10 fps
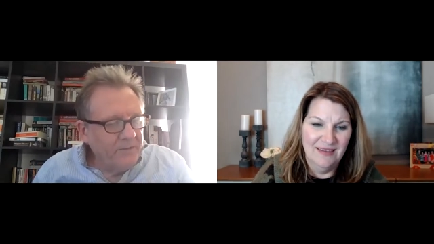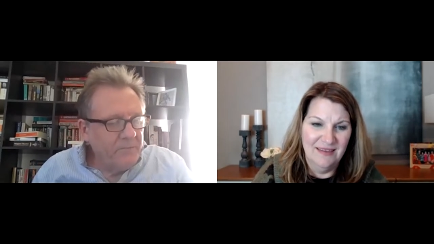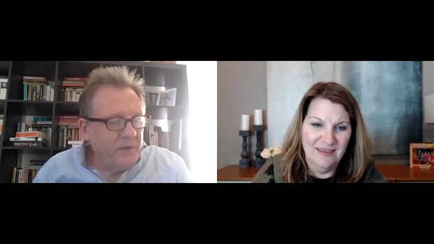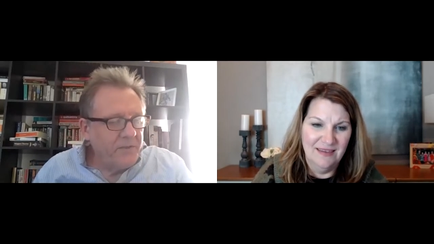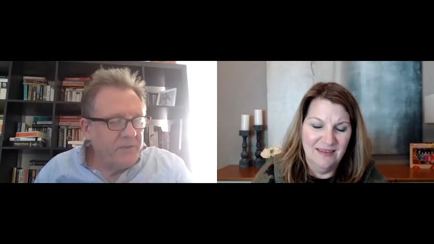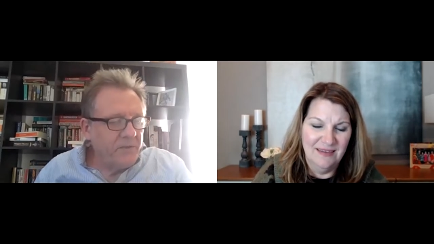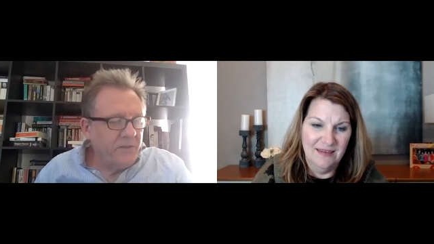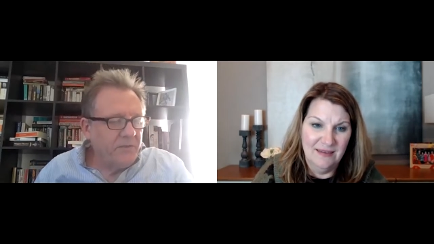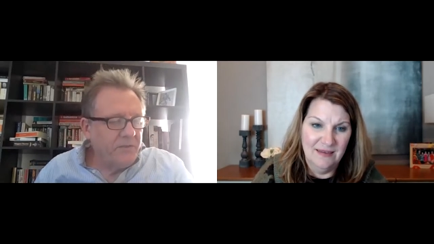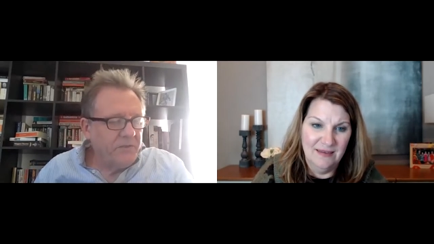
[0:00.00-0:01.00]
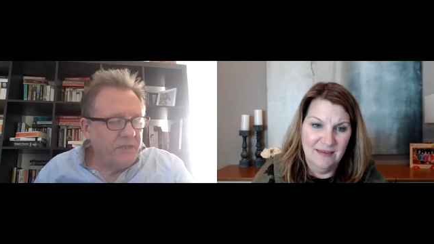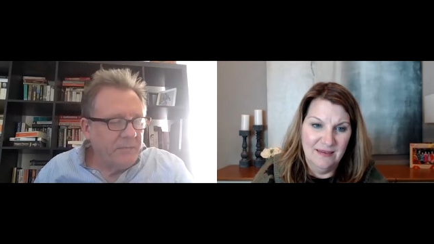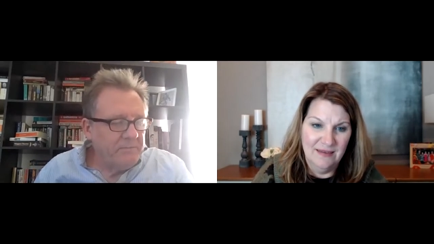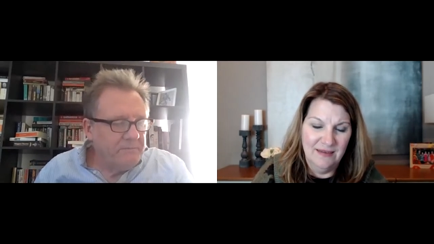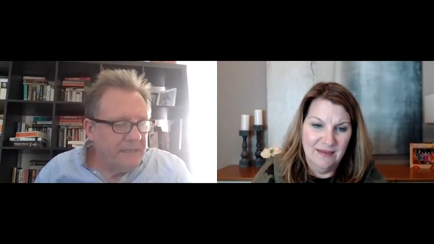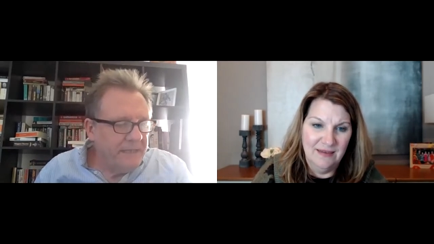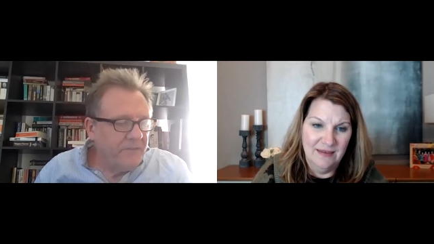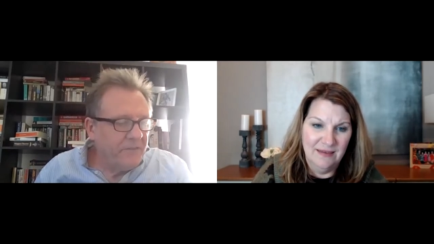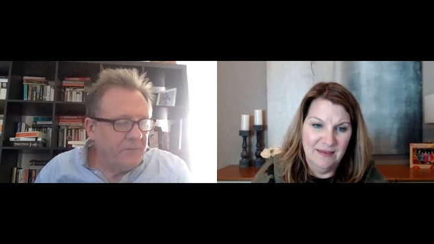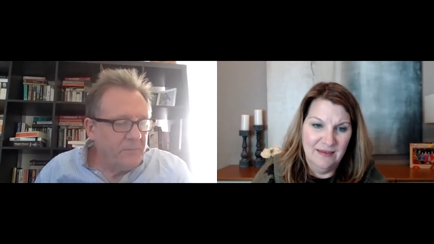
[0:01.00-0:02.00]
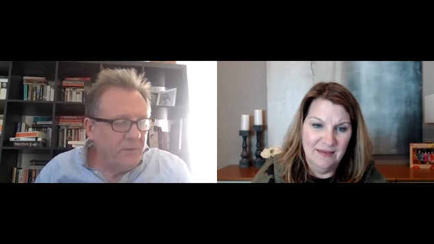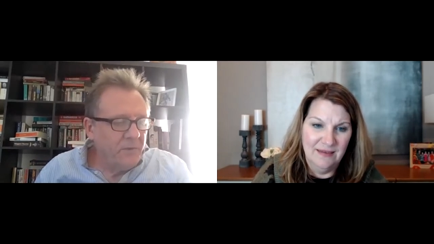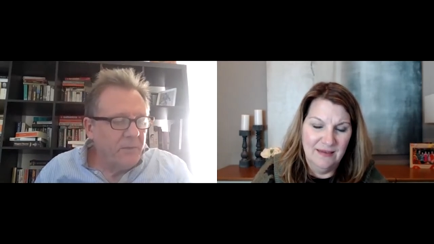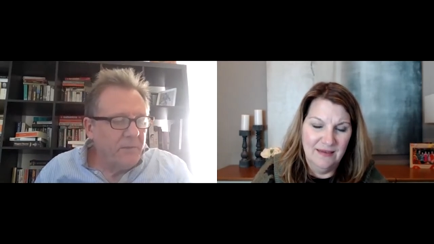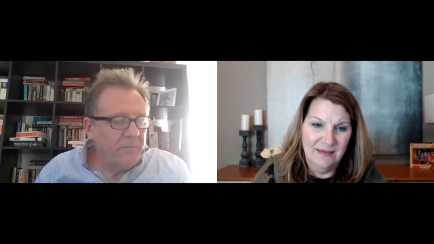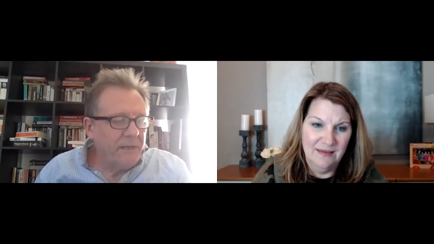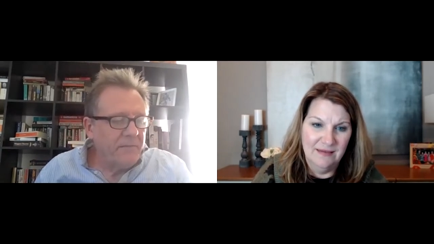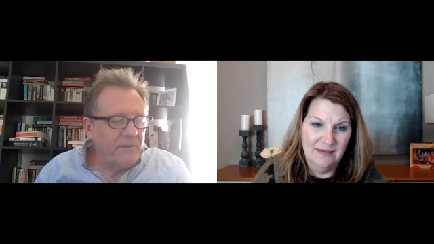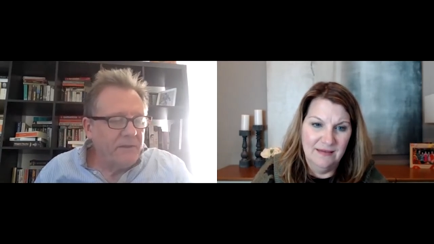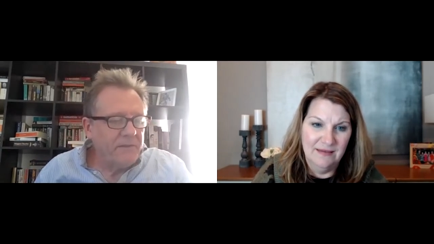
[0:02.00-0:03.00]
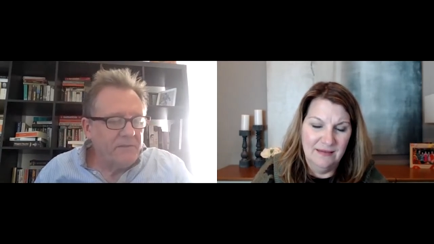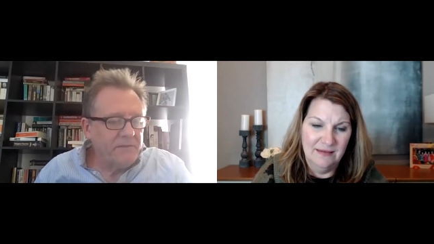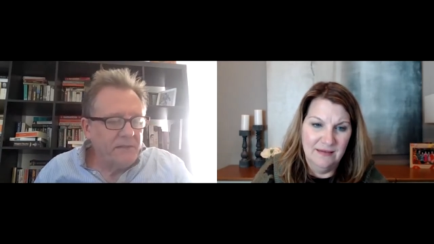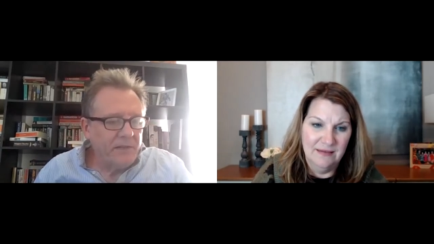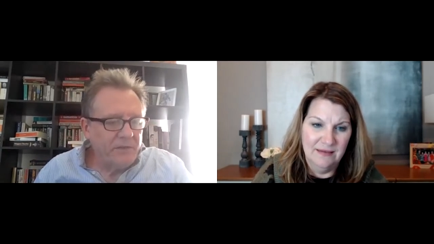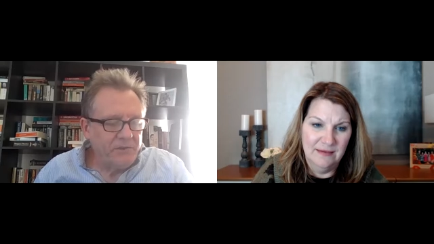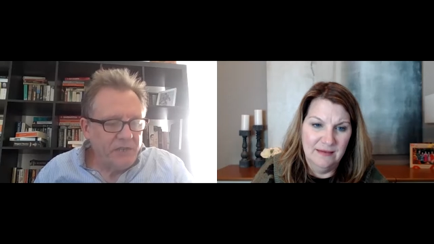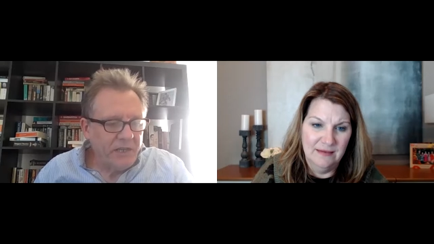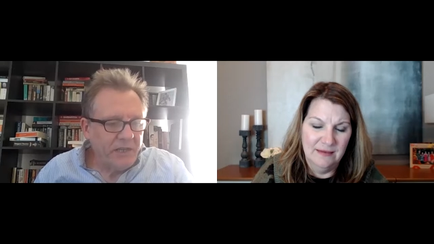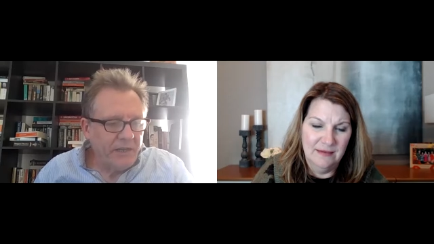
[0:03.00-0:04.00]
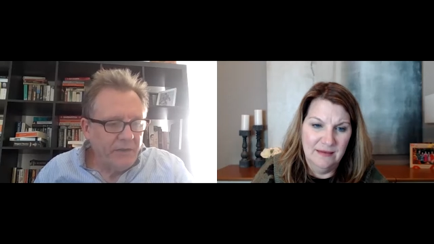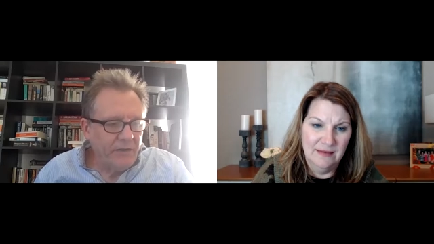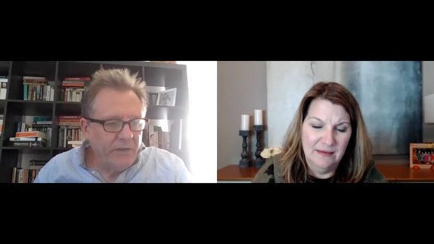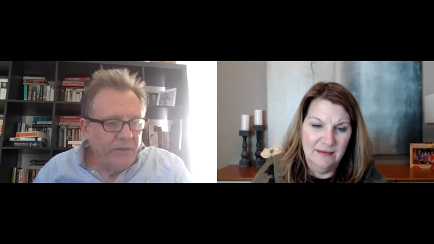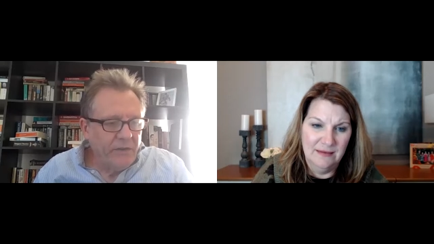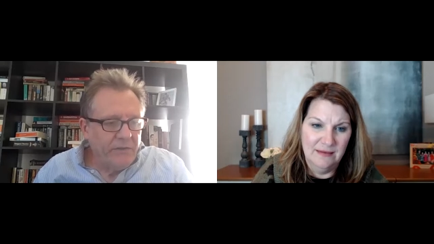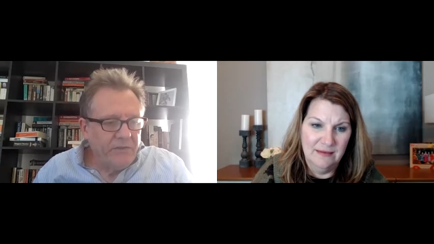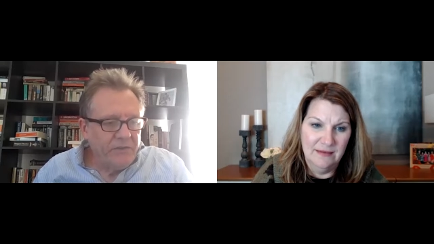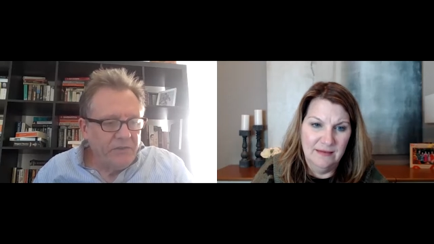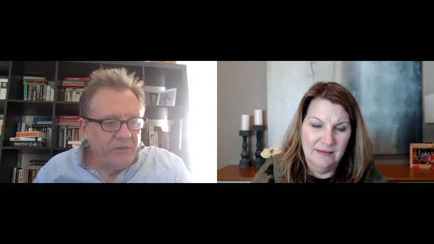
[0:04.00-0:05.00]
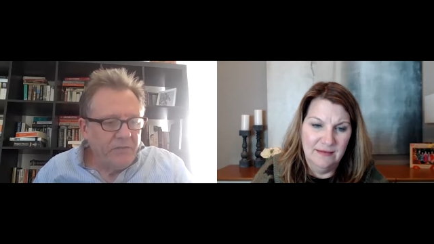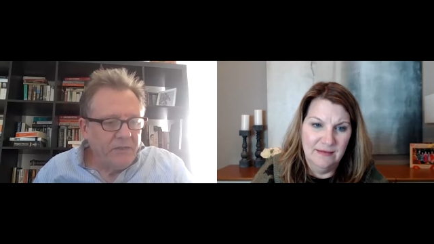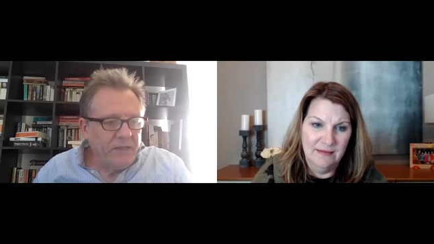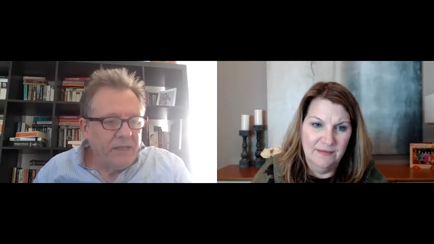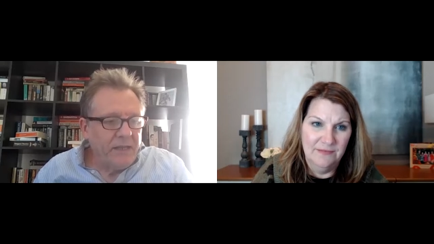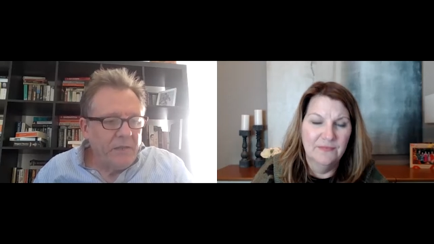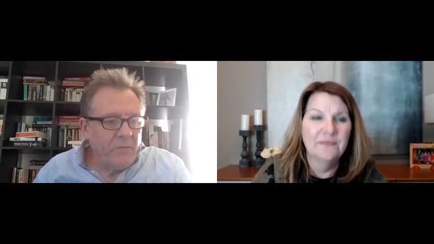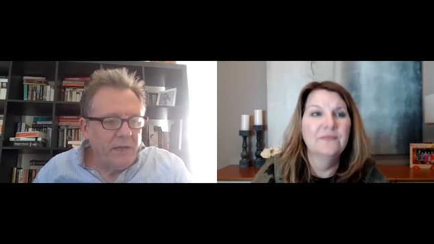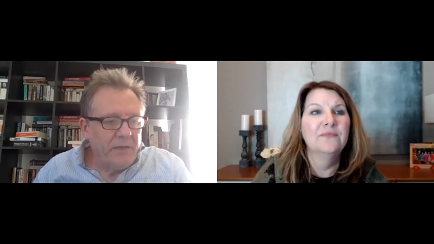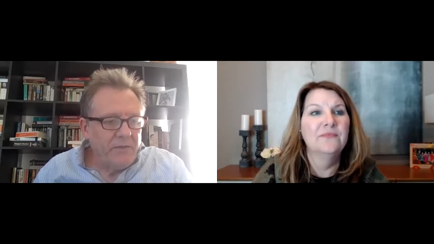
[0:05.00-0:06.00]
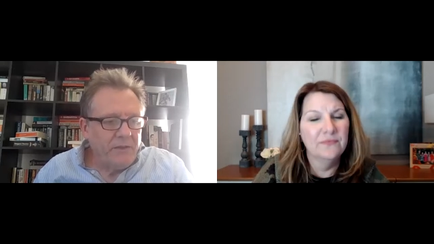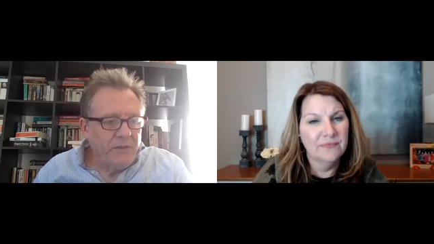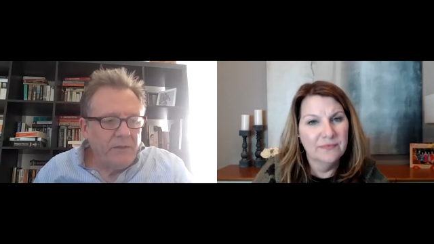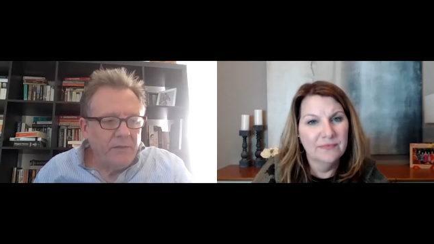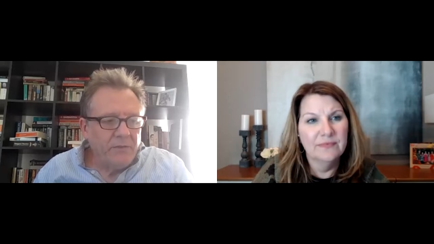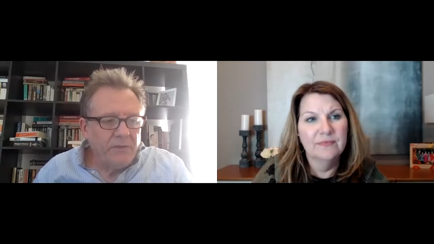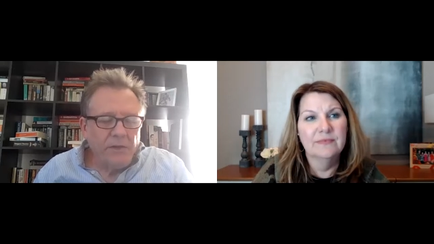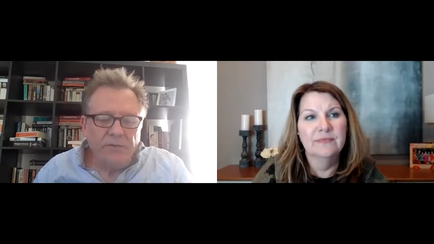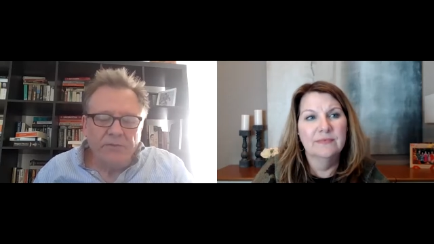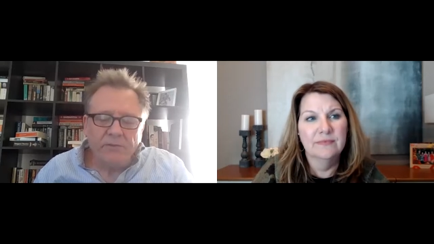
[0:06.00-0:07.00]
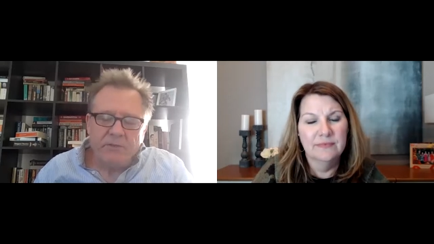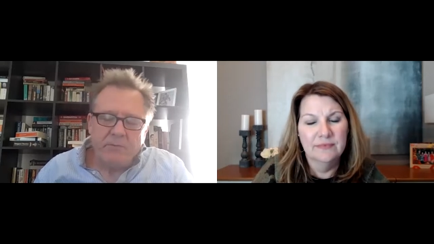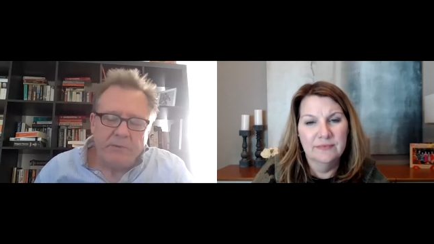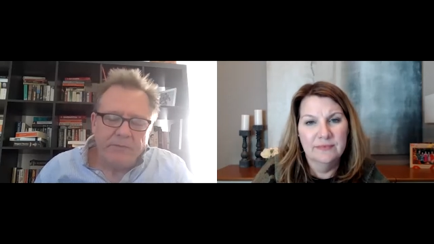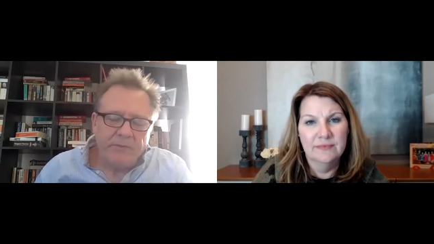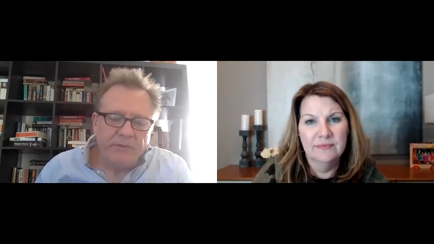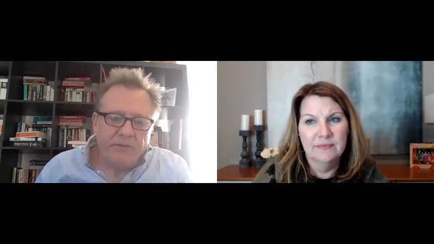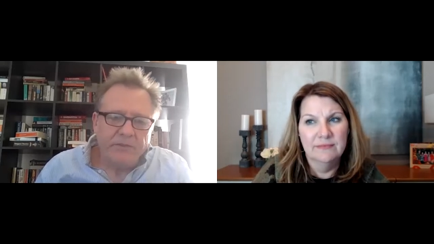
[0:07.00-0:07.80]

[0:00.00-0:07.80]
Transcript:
Speaker 1: wage costs, that China needs to move up that manufacturing value chain to justify the higher wages in those coastal rich provinces.